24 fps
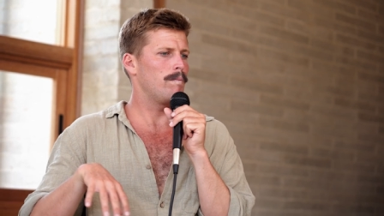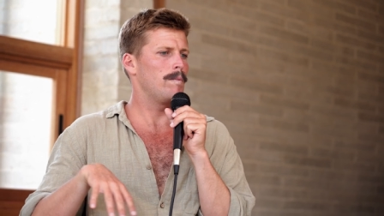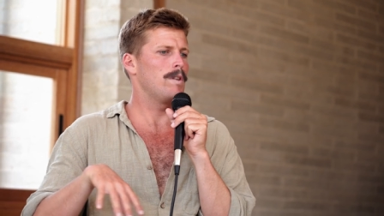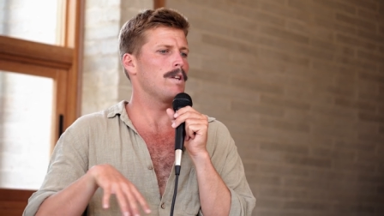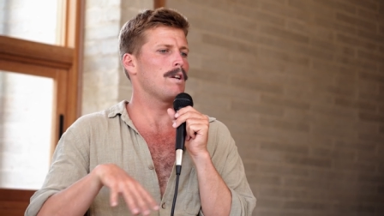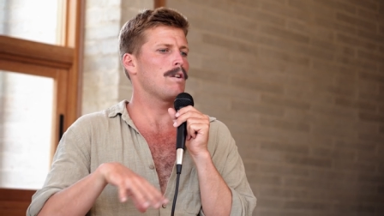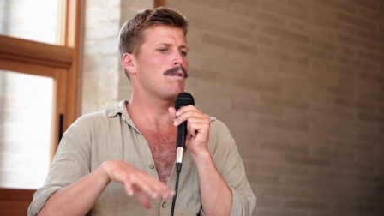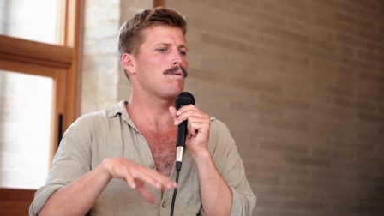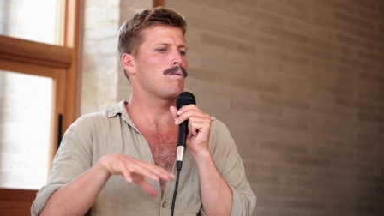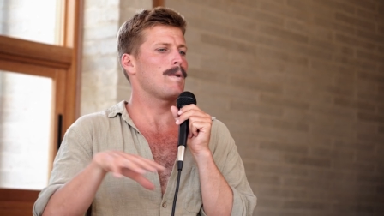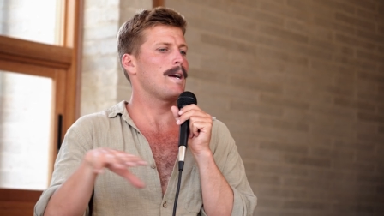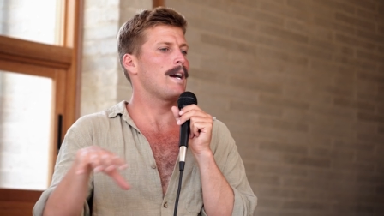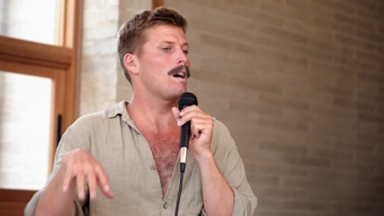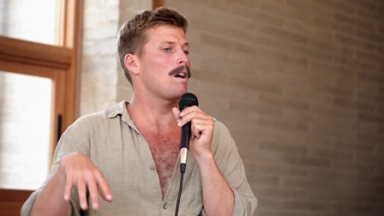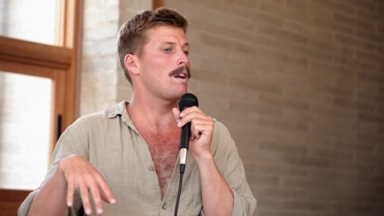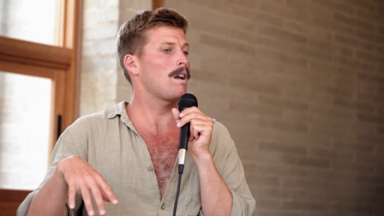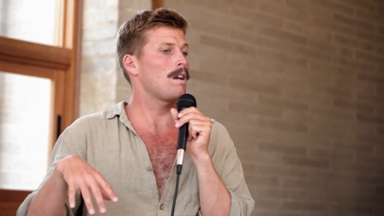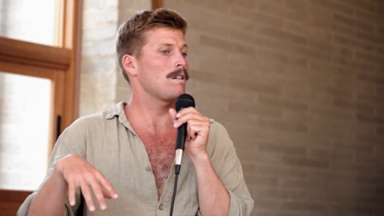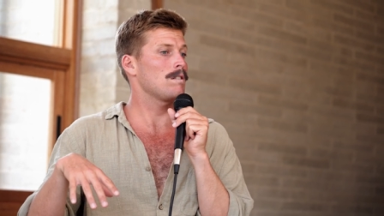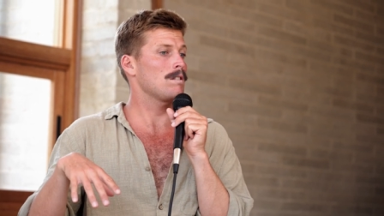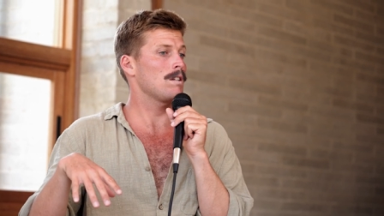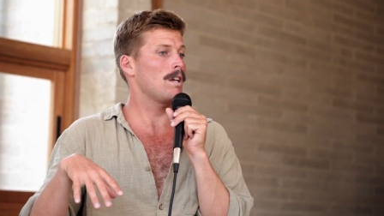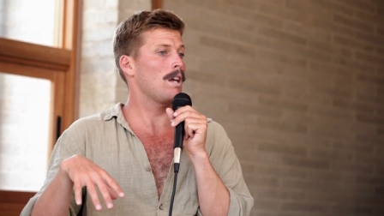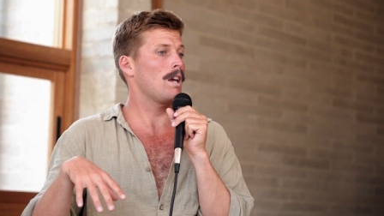the crowd
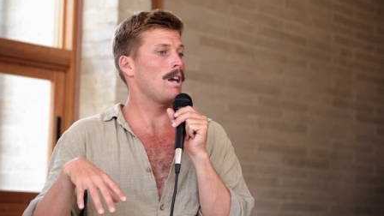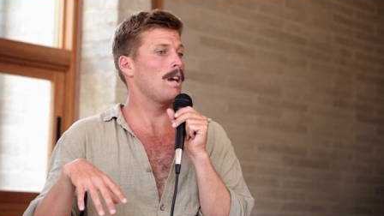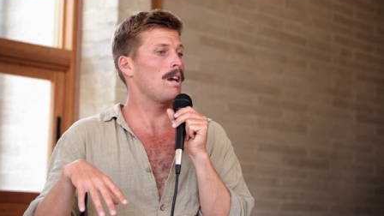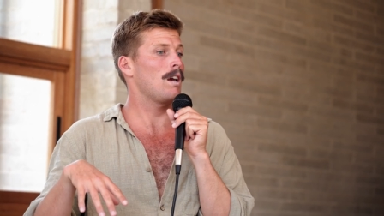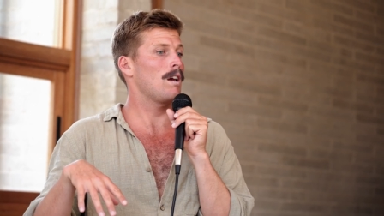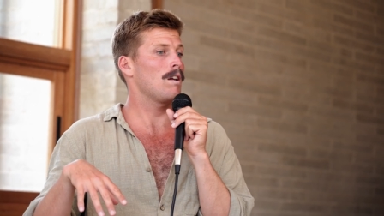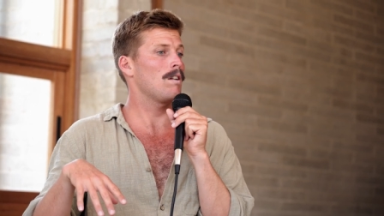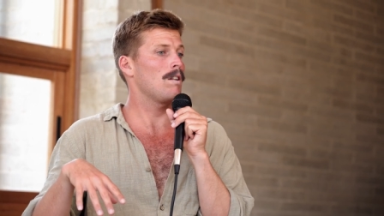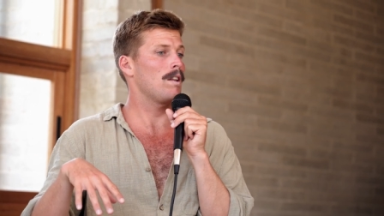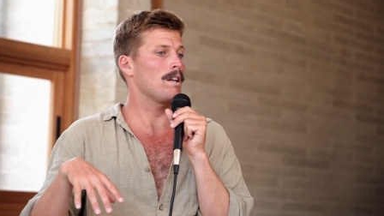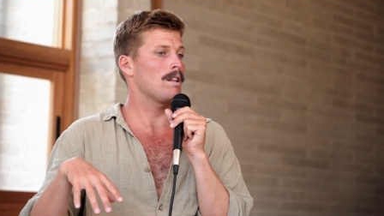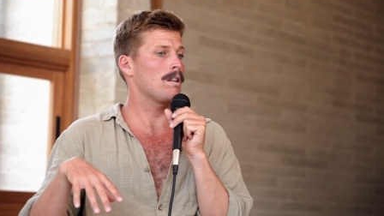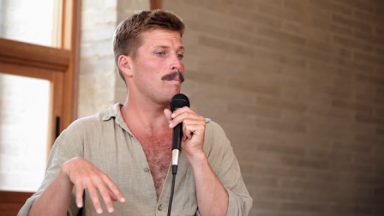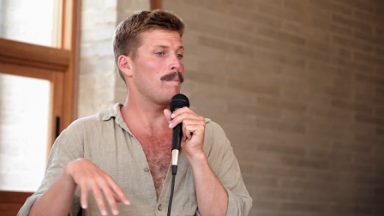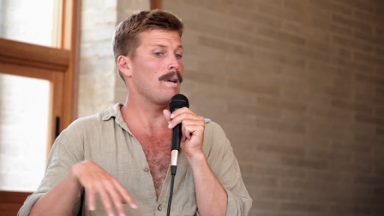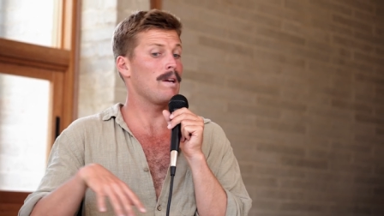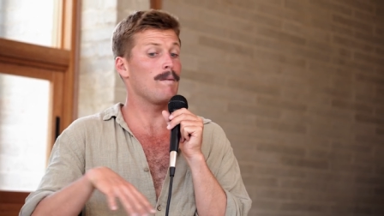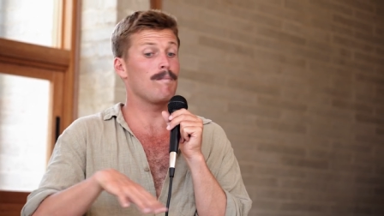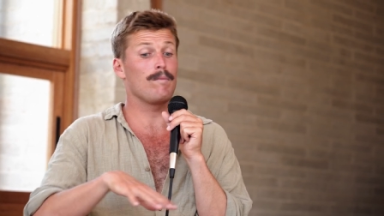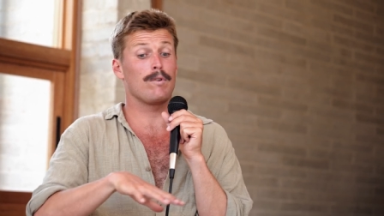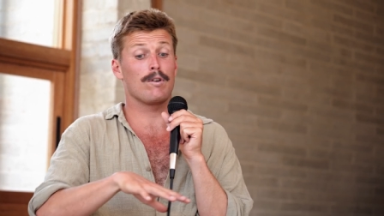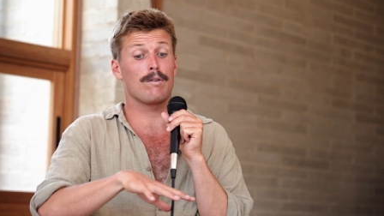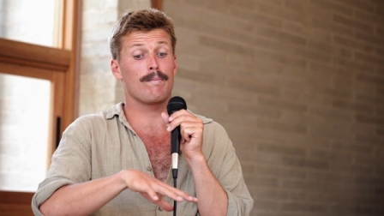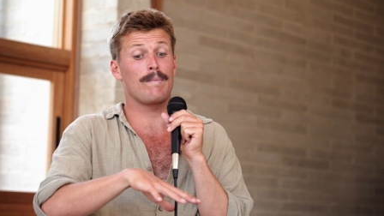has cared, like the,
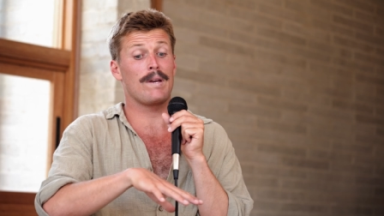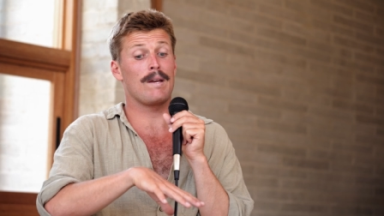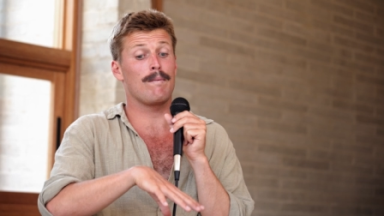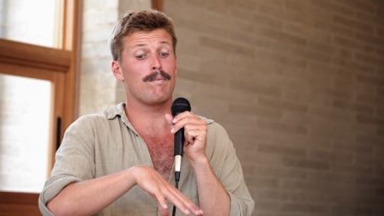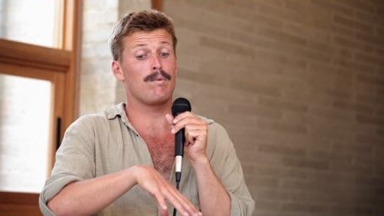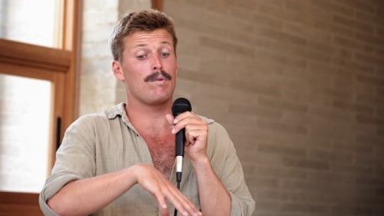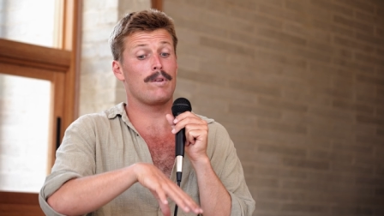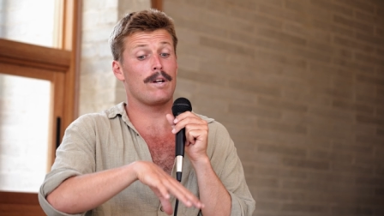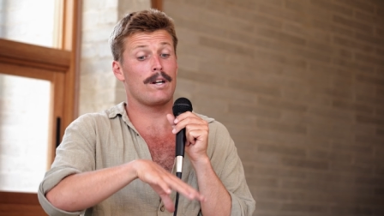peop- the people